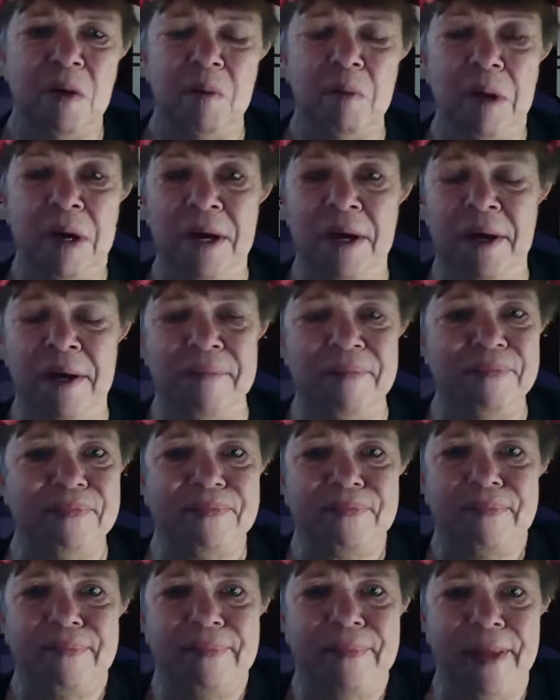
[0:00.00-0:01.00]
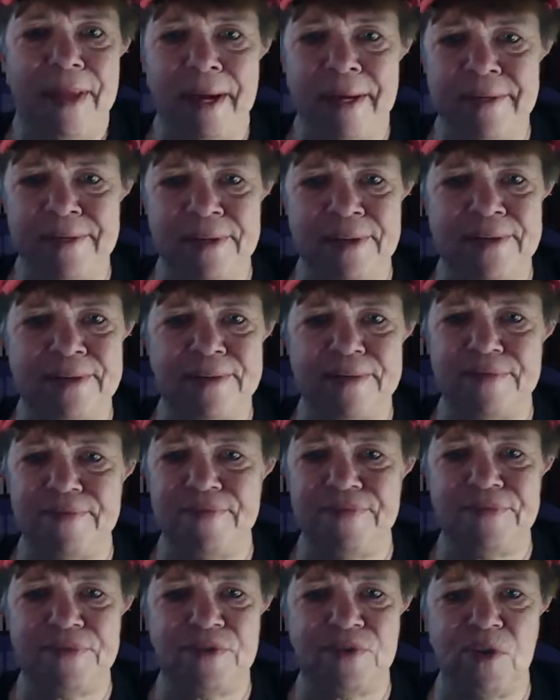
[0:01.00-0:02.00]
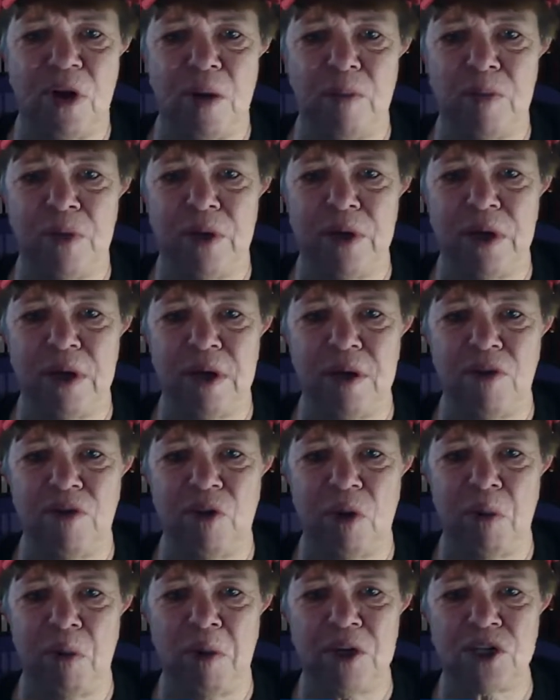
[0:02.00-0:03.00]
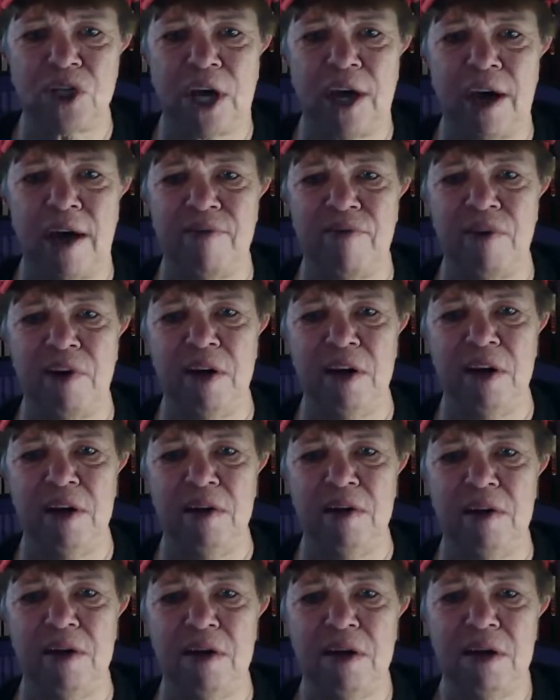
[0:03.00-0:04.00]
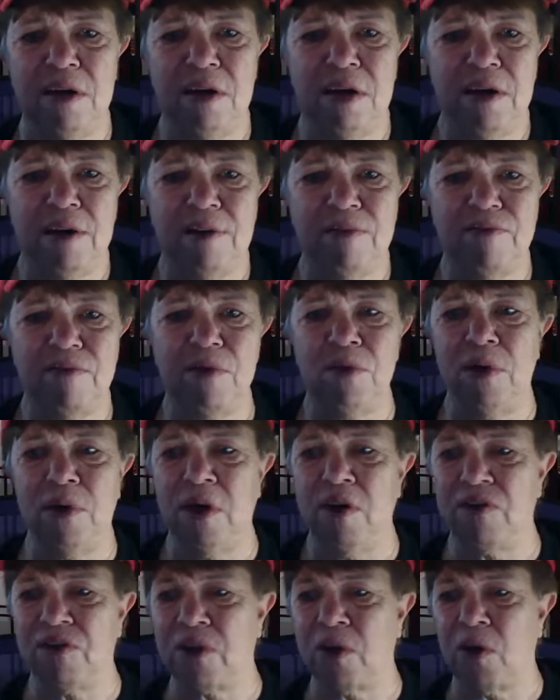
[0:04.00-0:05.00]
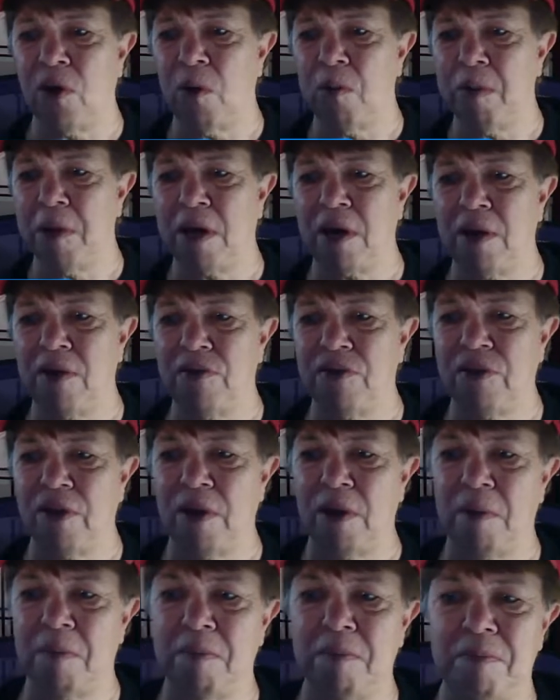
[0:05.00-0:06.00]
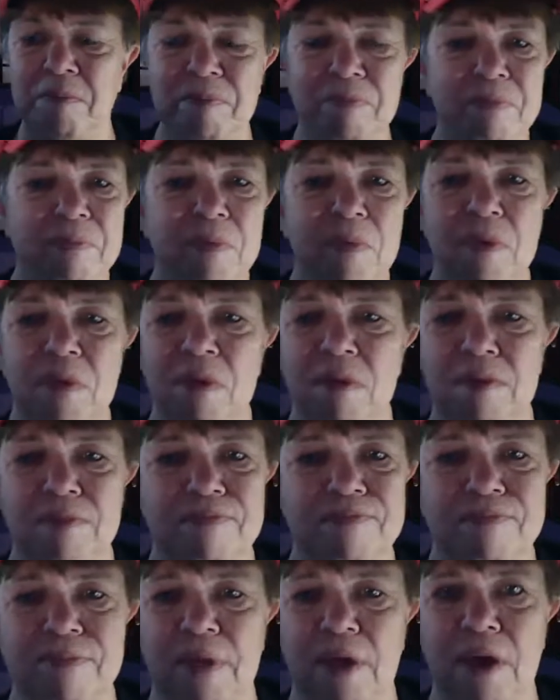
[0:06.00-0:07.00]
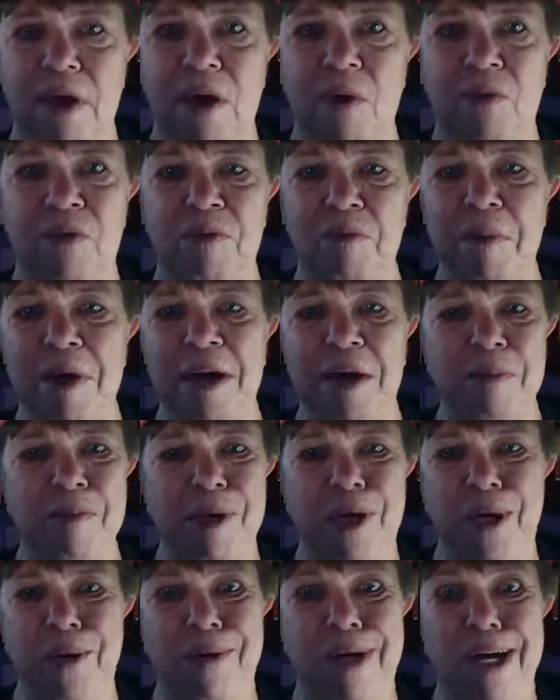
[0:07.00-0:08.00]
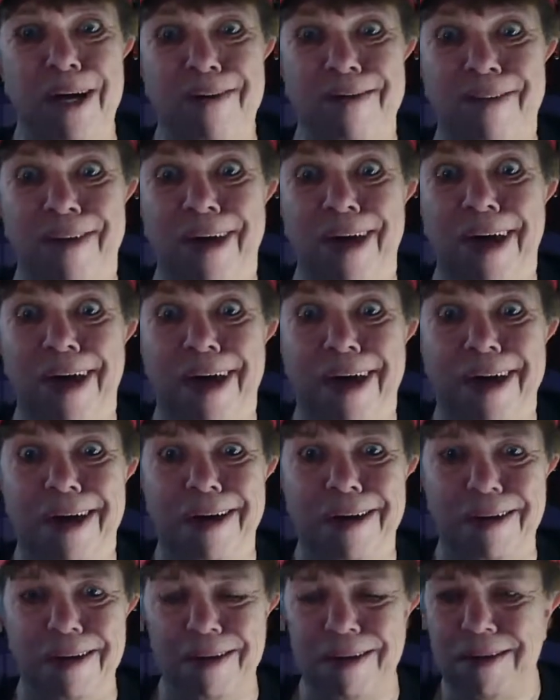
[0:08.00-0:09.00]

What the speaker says: But I just stopped drinking so much caffeine a few years ago because it was making me crazy.